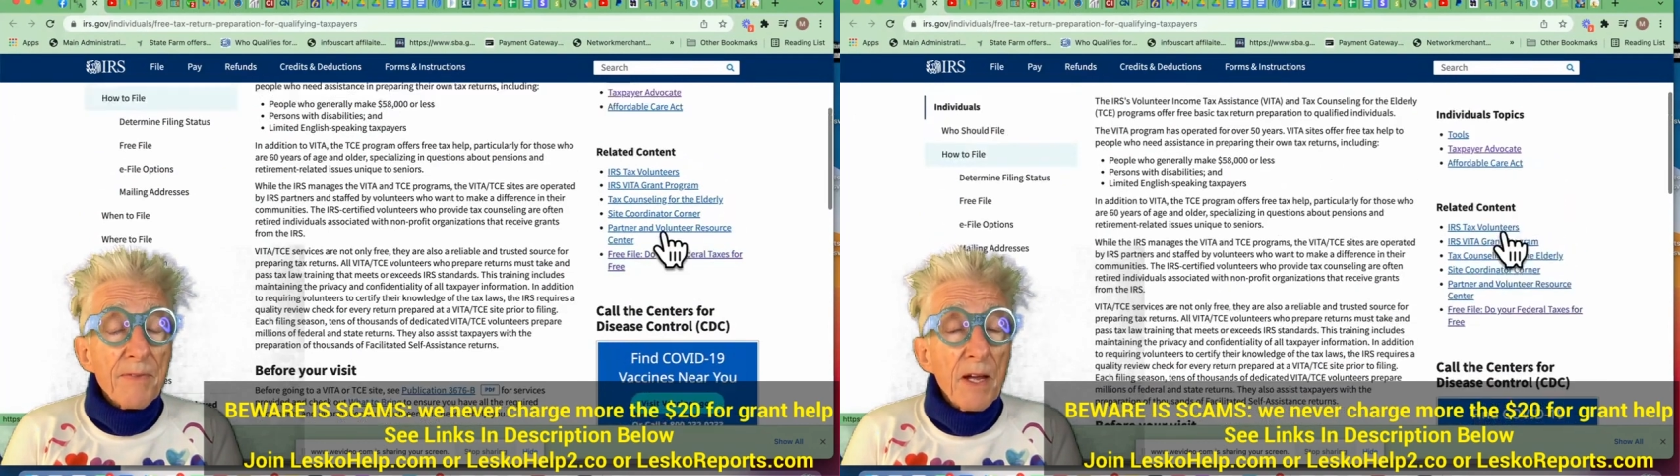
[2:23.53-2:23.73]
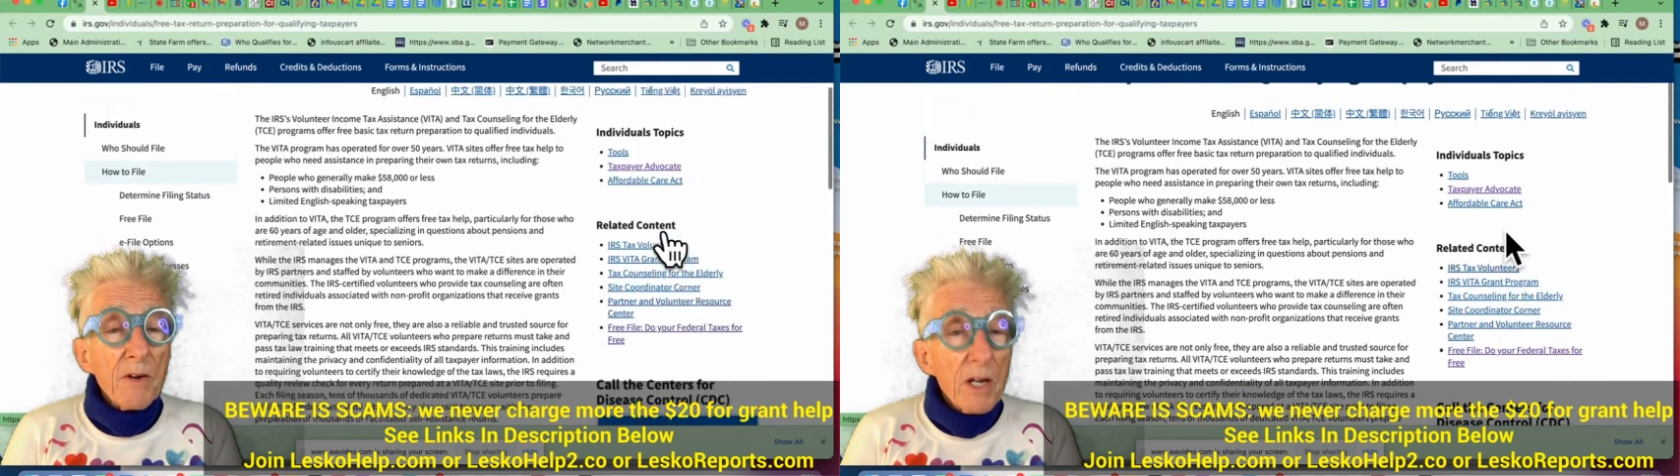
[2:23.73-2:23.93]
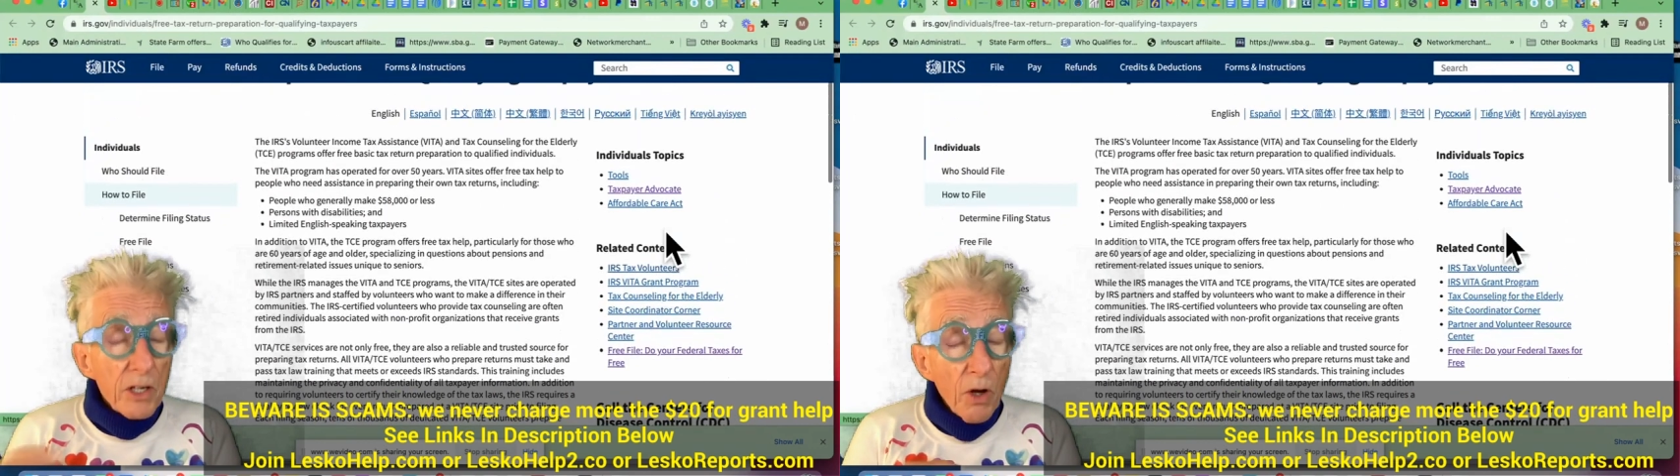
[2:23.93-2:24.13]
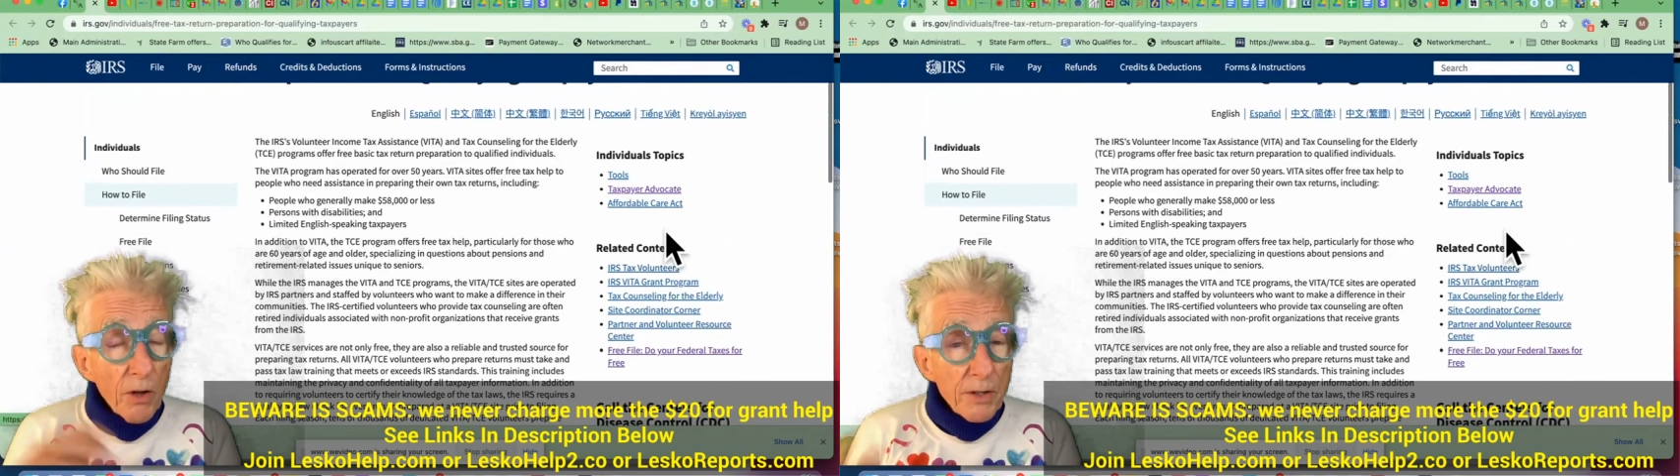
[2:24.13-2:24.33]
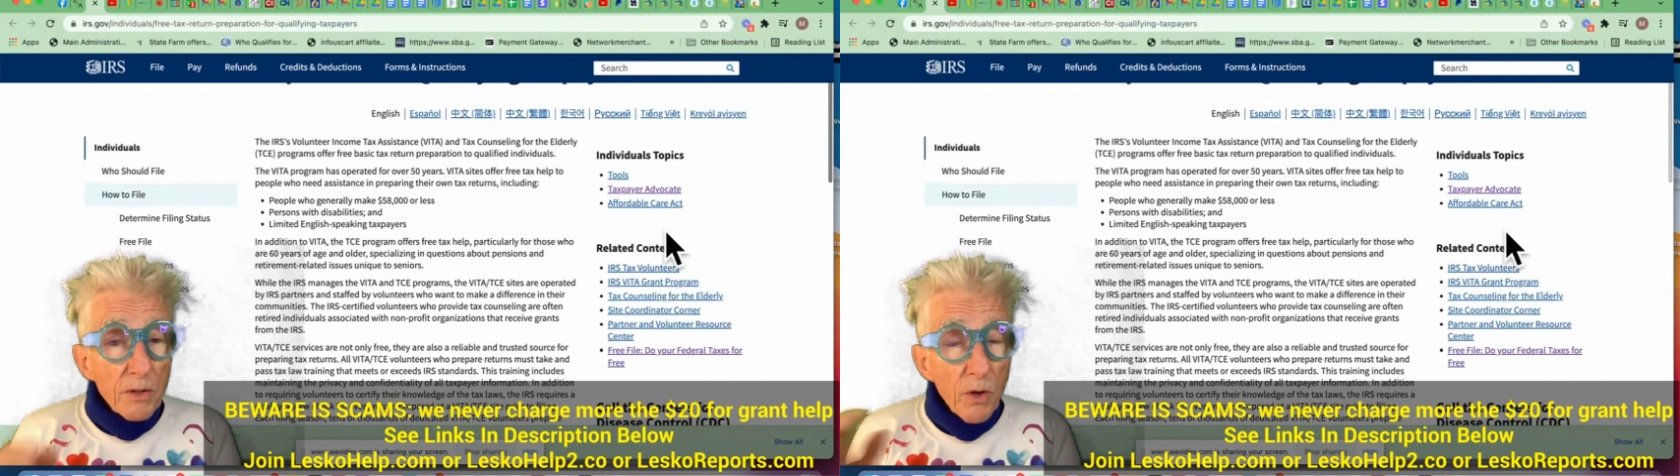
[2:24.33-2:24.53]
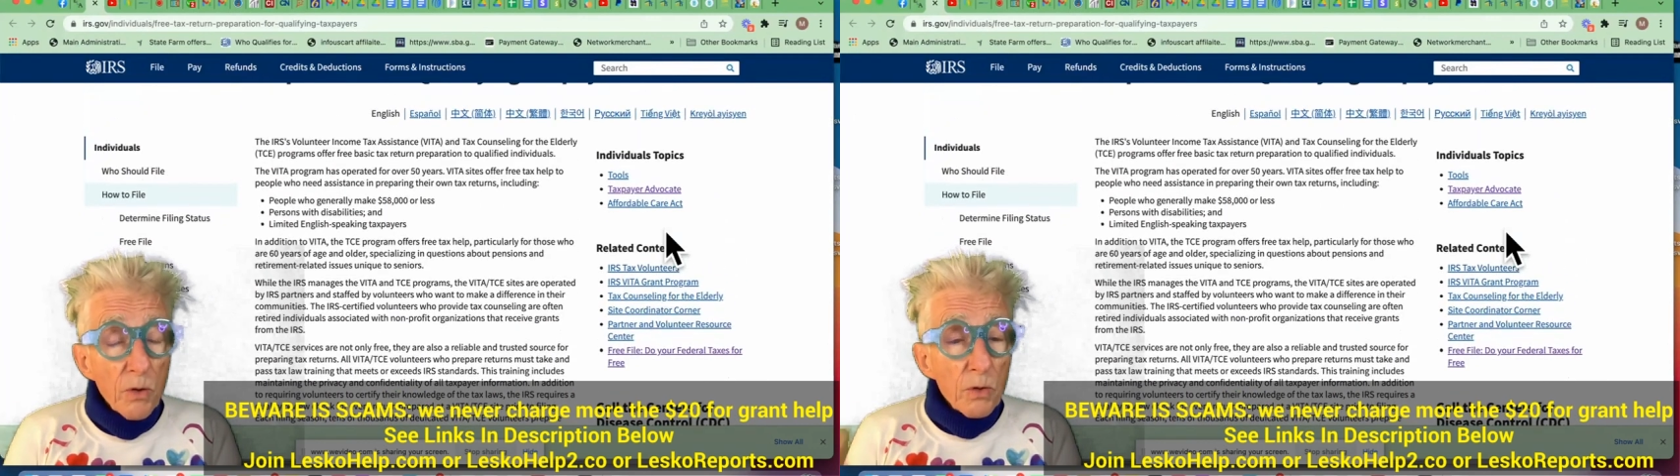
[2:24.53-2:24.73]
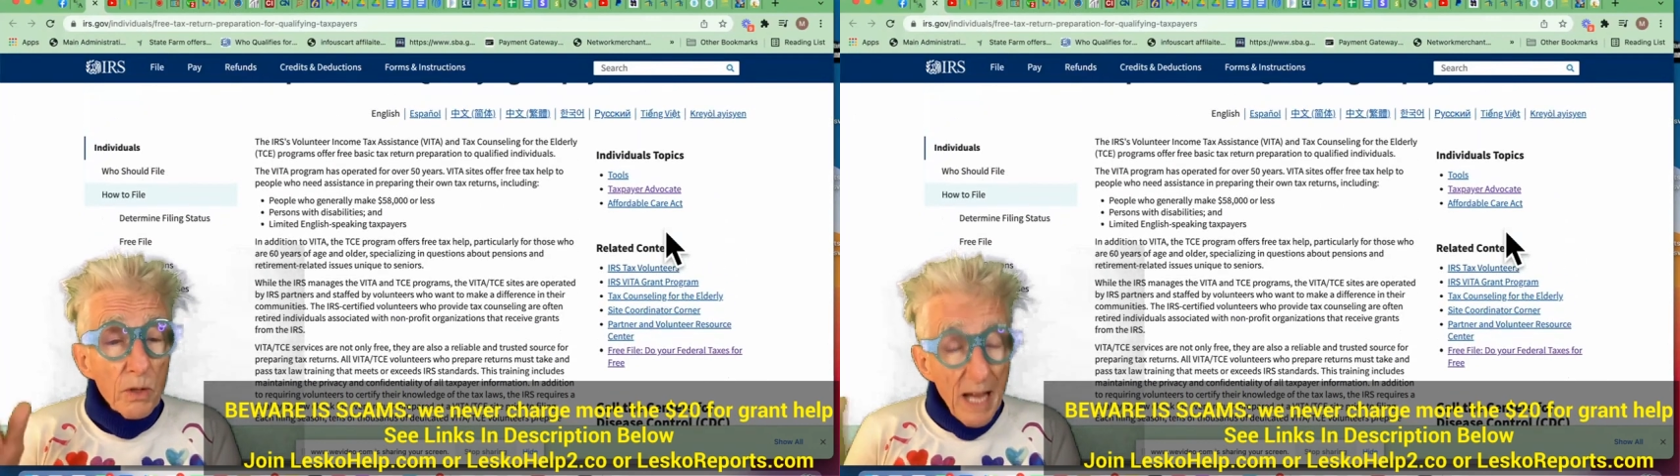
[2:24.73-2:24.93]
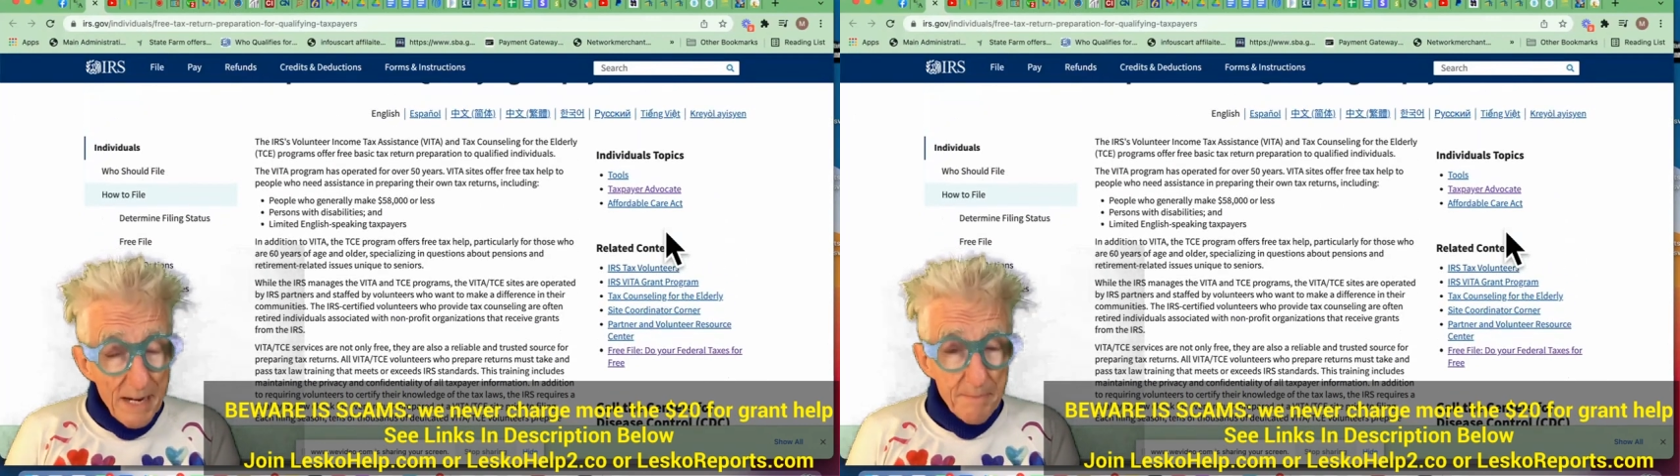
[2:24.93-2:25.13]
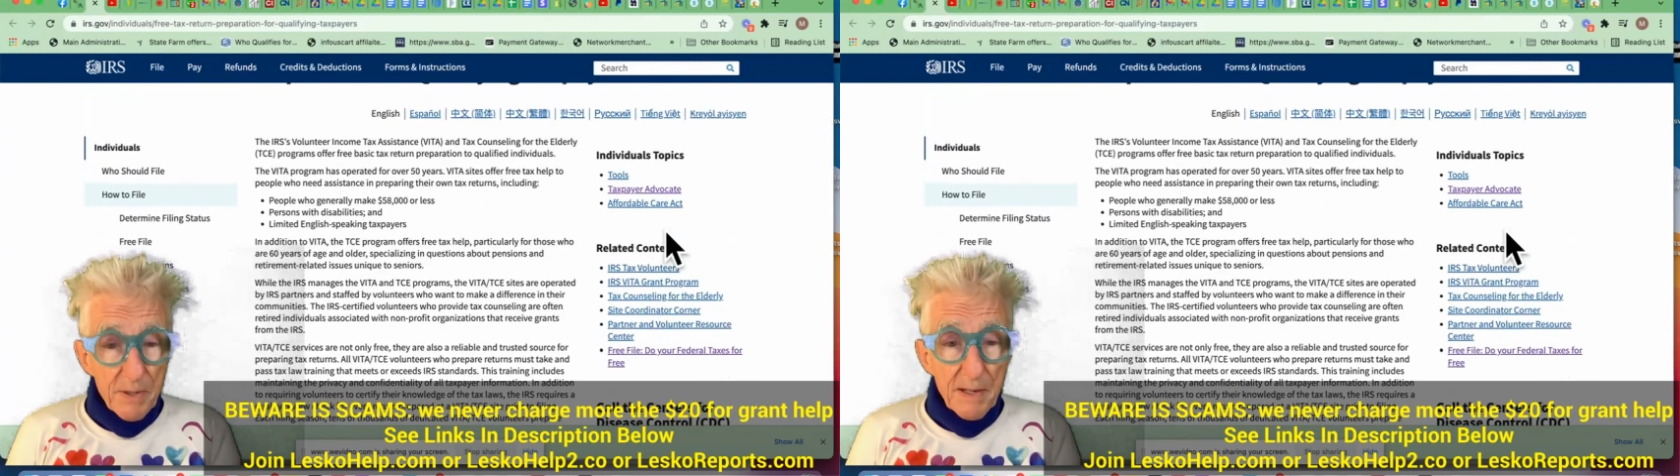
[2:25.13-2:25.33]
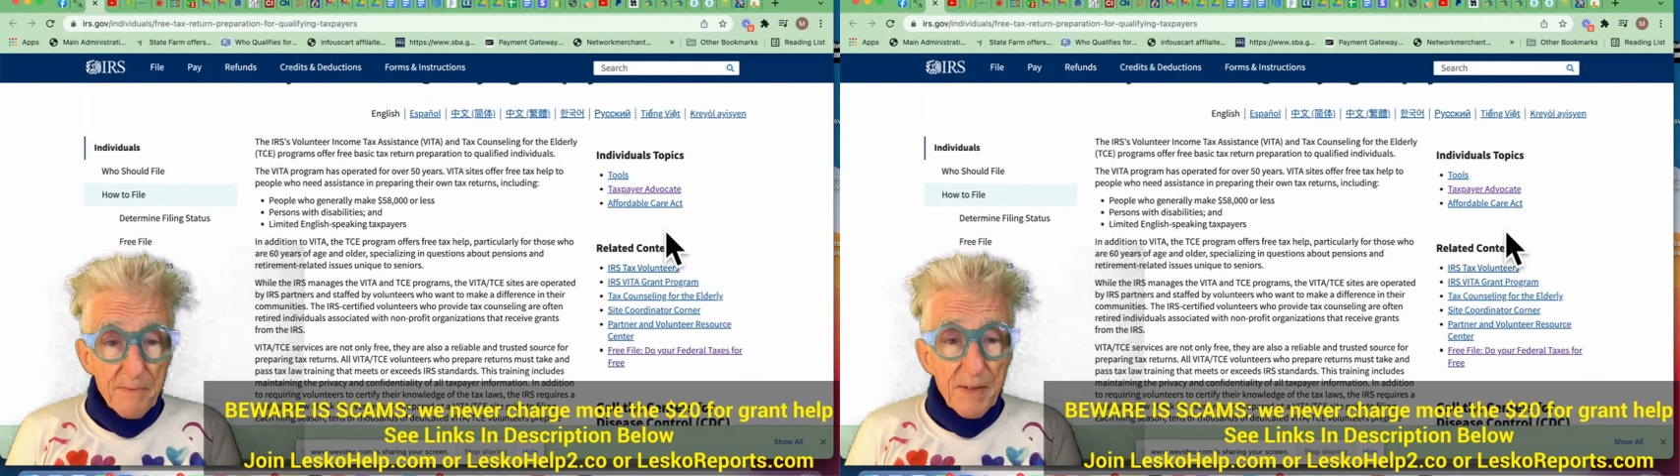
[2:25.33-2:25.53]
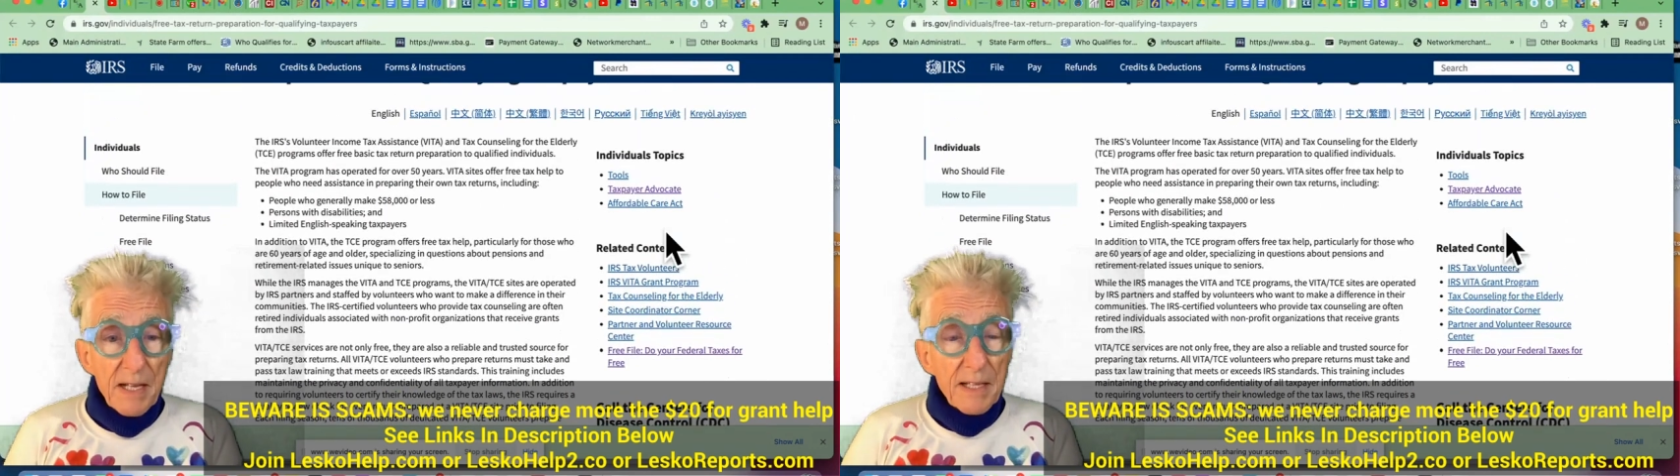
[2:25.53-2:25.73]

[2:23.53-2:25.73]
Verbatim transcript: you know, call your local library.